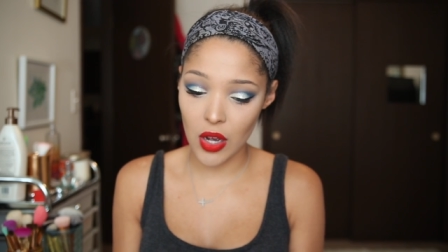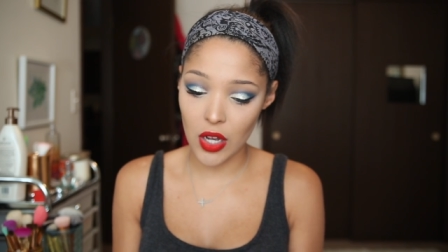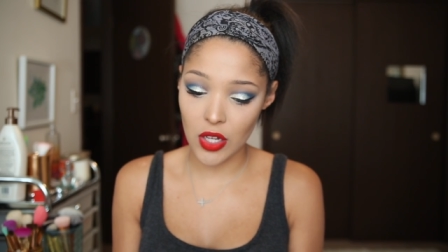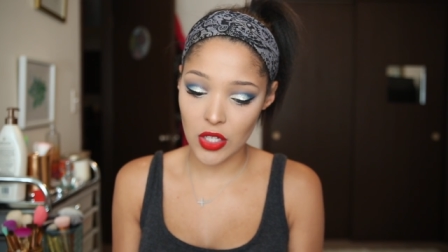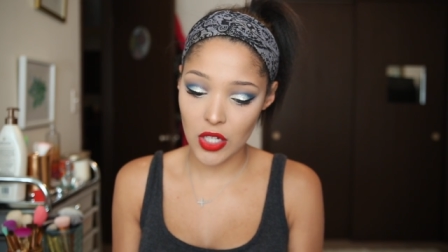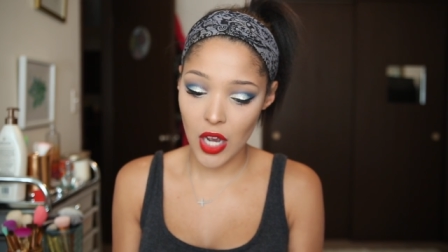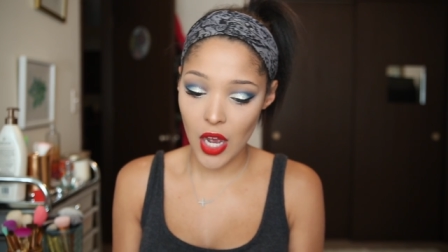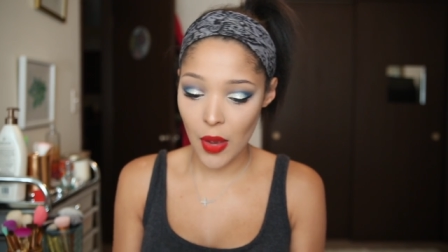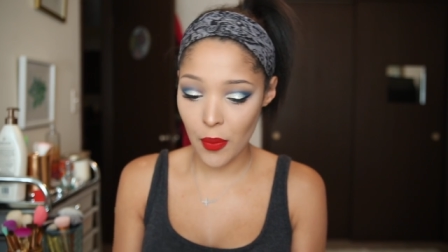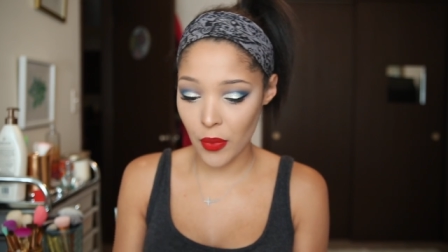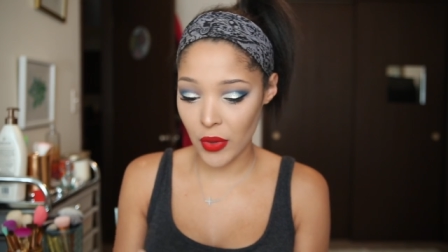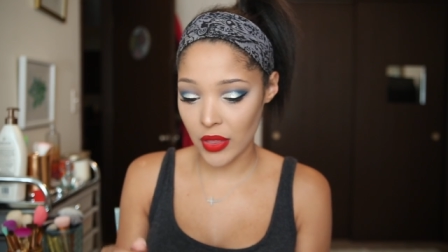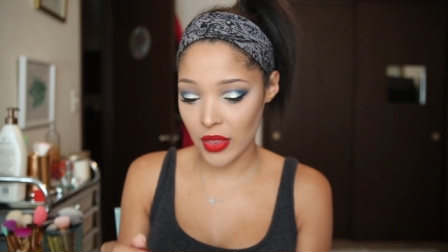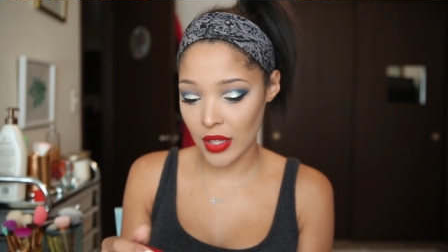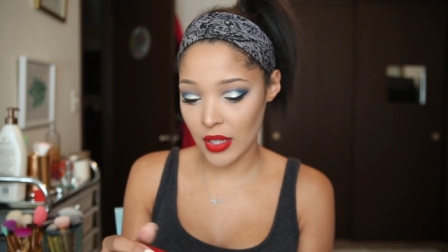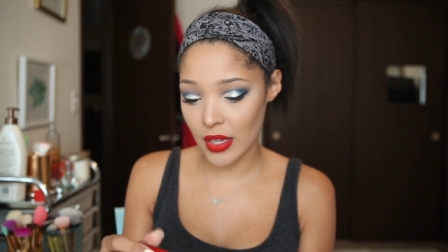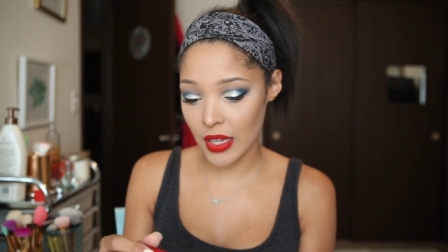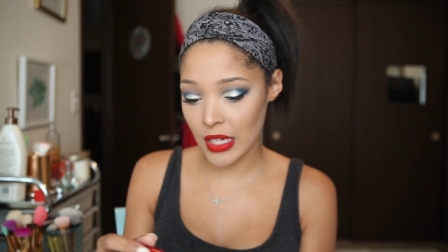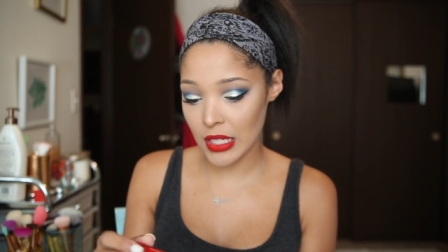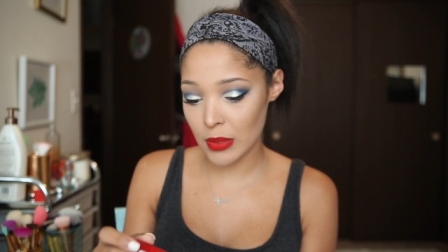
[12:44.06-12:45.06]
on top with
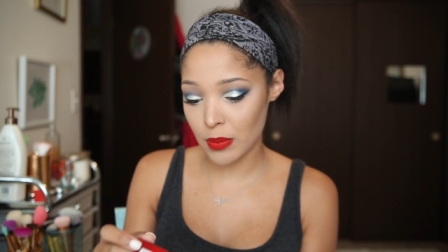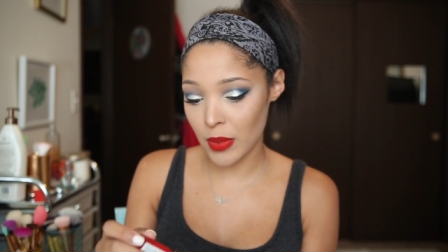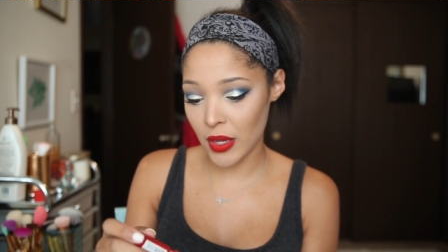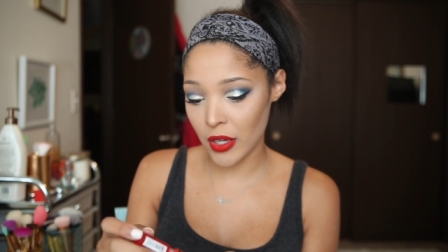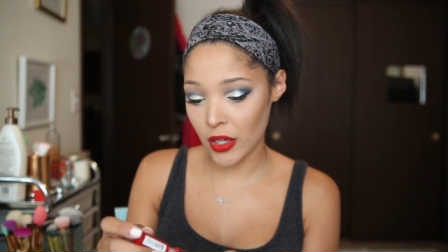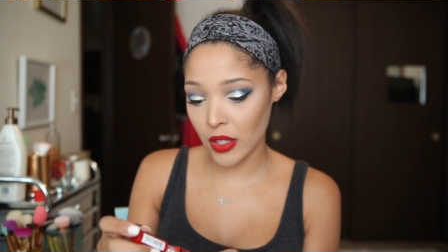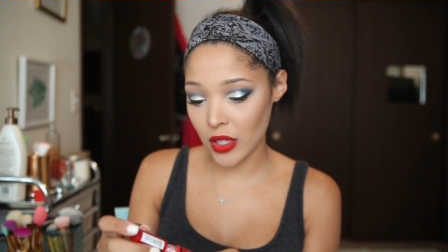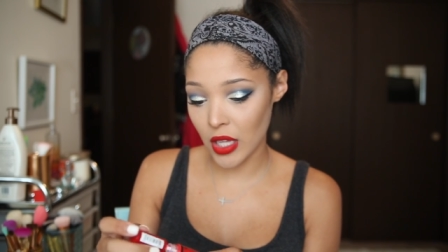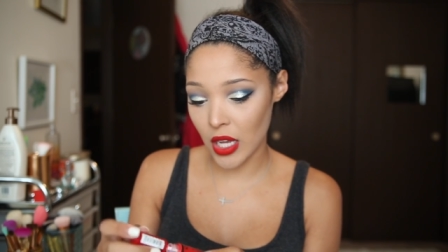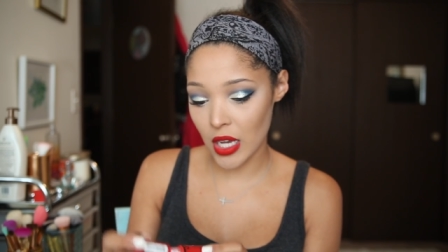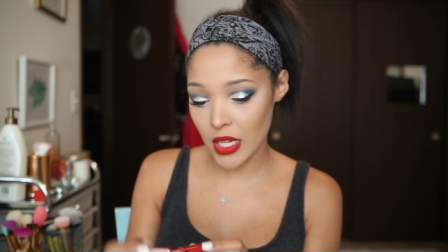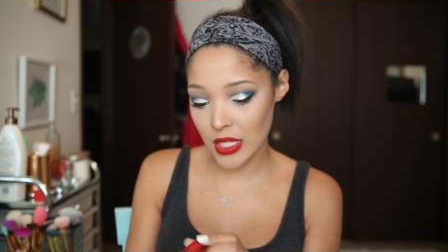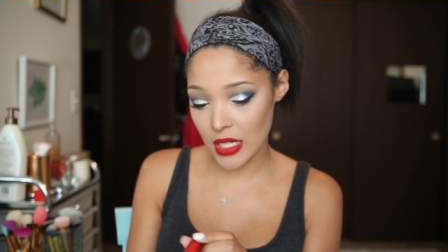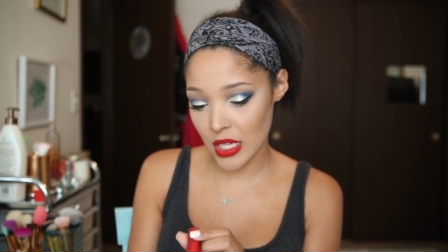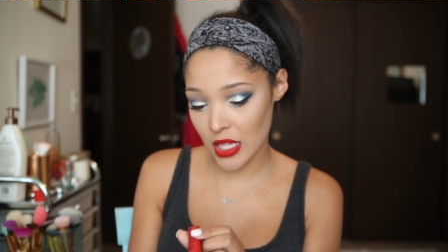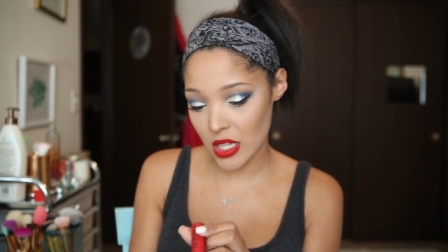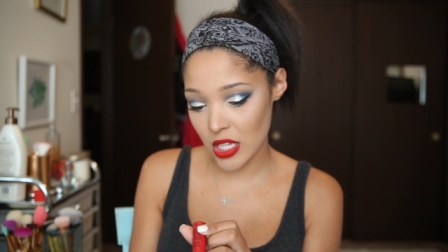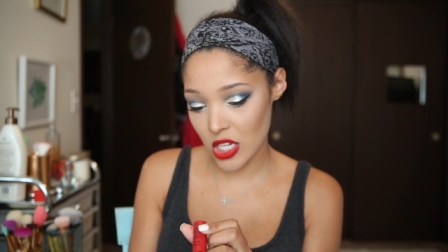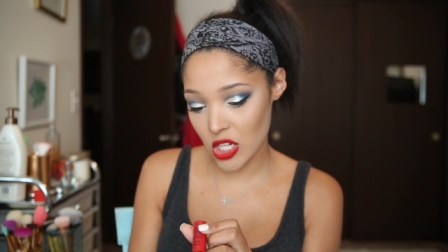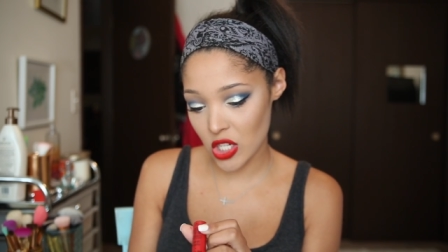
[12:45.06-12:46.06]
the NYX Butter Gloss
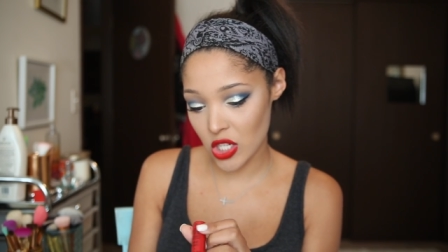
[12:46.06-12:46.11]
in the